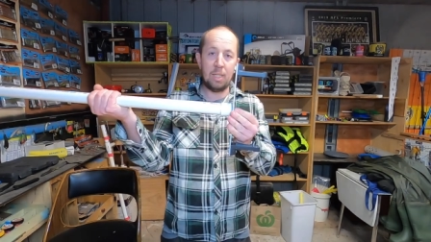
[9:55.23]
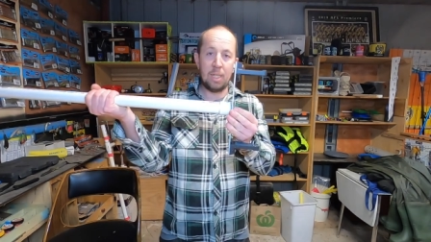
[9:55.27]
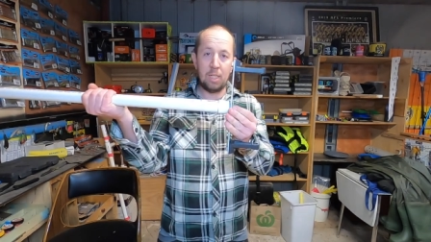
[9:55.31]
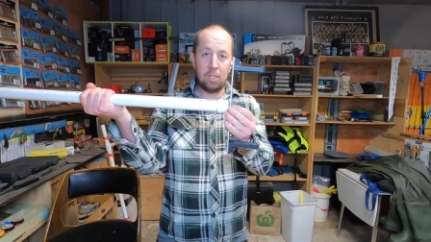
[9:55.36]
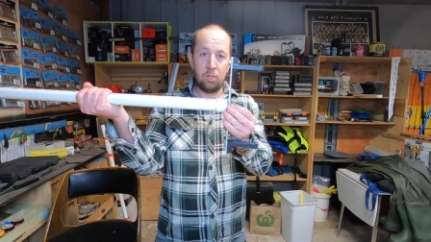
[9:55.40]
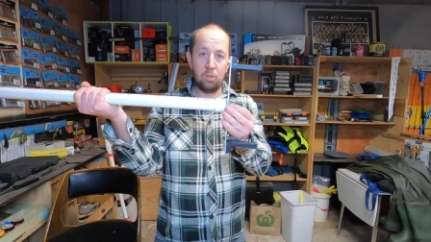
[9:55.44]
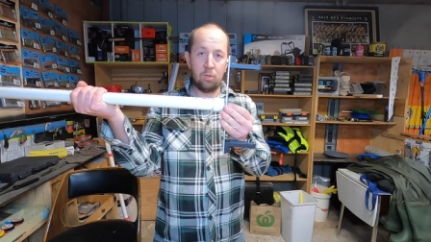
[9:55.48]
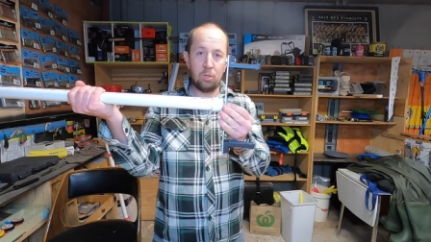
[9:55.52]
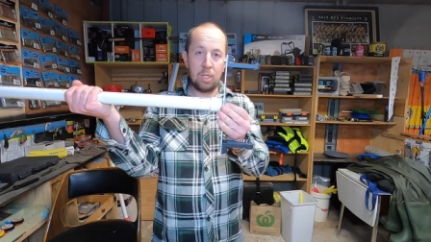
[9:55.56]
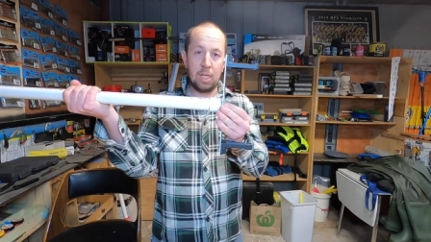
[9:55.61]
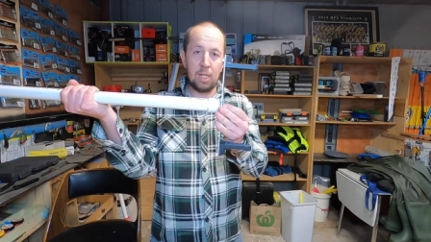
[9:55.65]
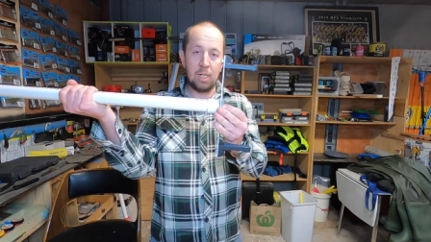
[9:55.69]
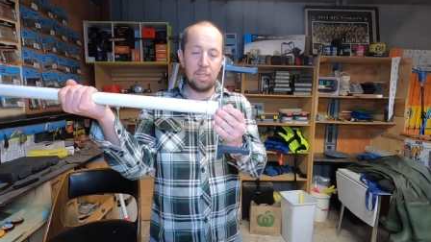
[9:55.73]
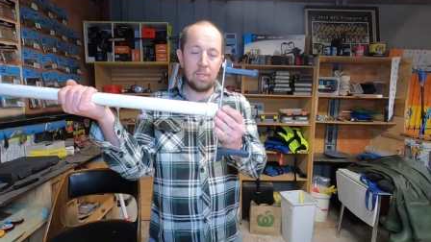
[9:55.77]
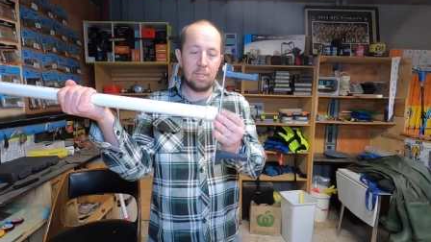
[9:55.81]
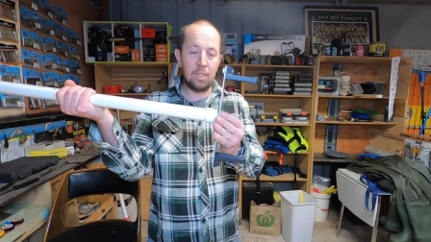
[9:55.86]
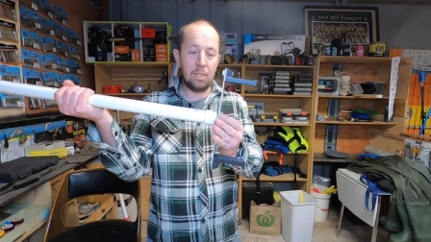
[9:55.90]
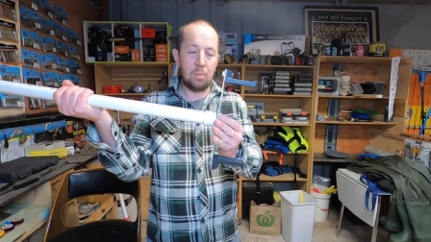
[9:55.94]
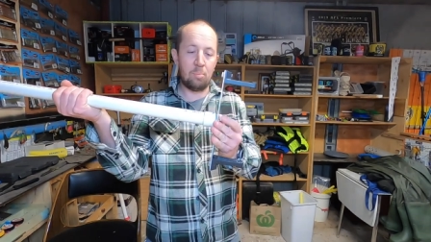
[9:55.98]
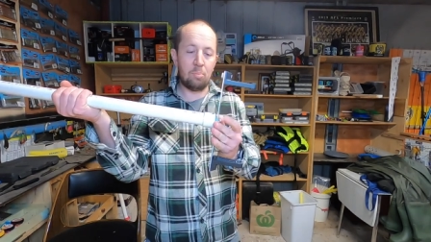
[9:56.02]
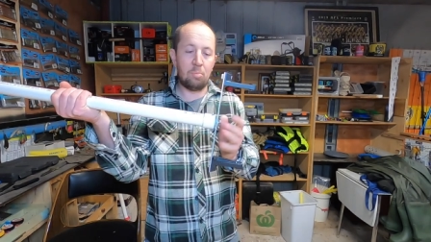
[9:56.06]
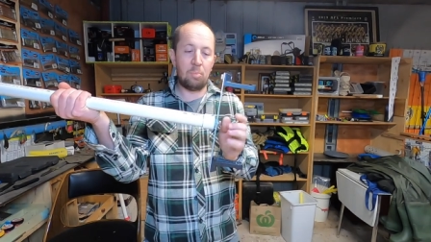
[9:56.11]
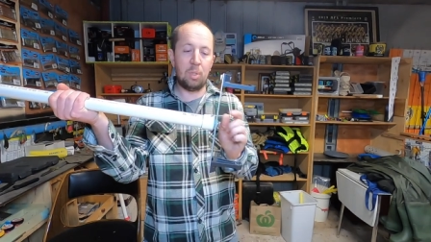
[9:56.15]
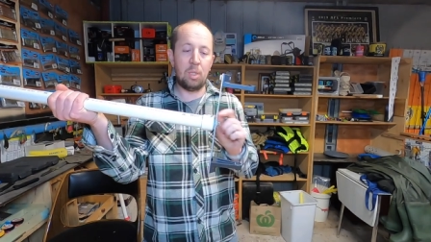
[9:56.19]
that's not going to
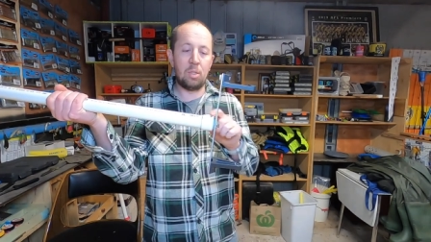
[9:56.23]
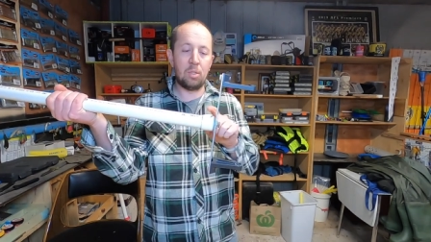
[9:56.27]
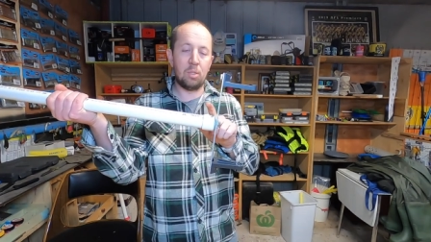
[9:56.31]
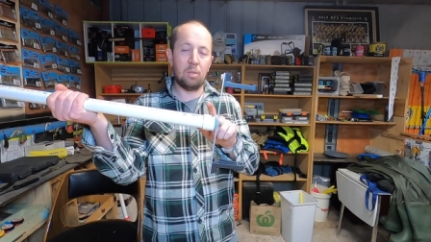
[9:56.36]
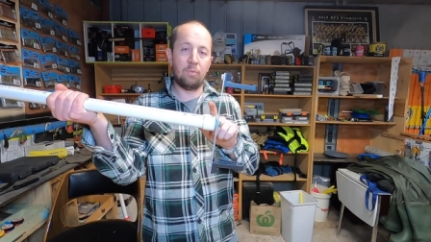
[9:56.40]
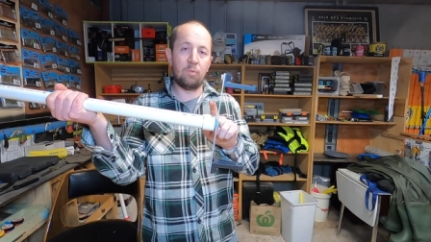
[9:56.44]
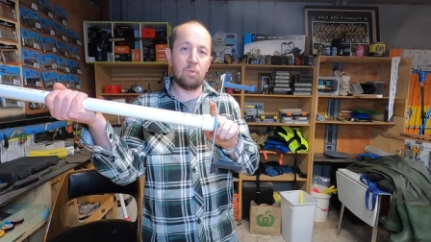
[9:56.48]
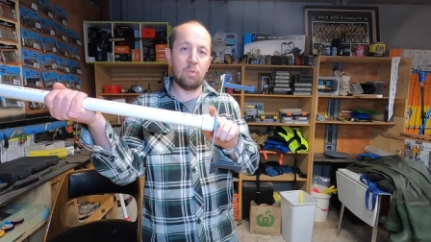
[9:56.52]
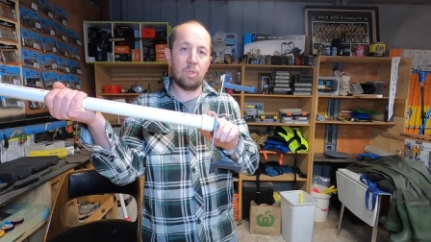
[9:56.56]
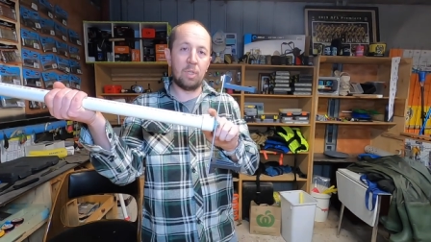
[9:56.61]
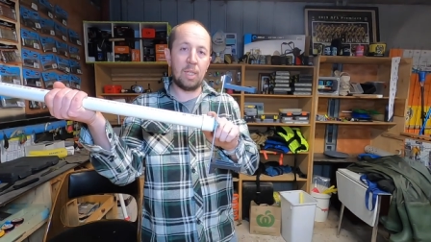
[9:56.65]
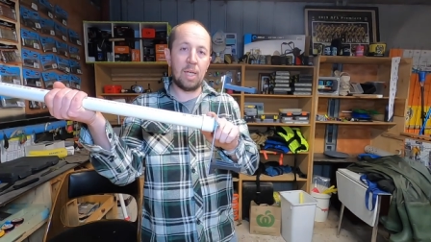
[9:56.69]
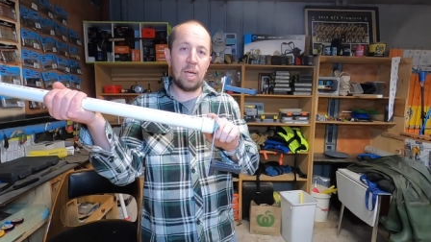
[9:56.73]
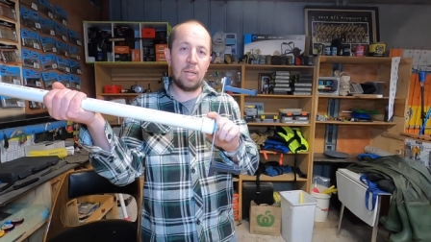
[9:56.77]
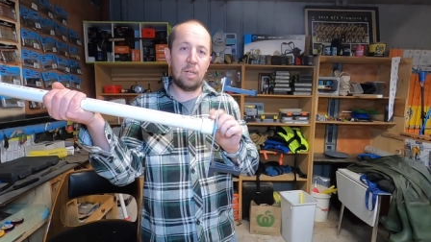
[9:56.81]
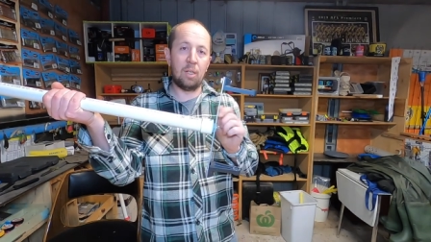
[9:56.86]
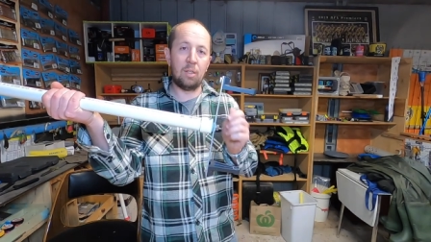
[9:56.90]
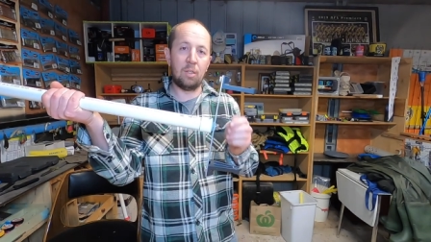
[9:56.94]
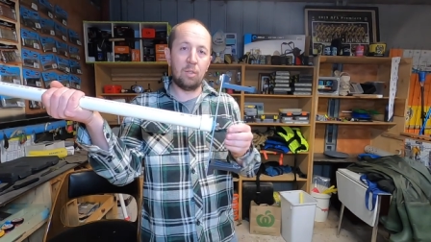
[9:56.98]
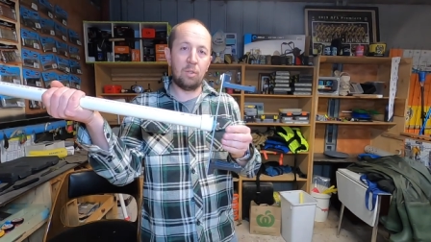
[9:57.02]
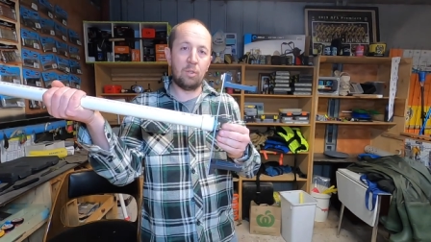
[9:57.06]
slip because I've got that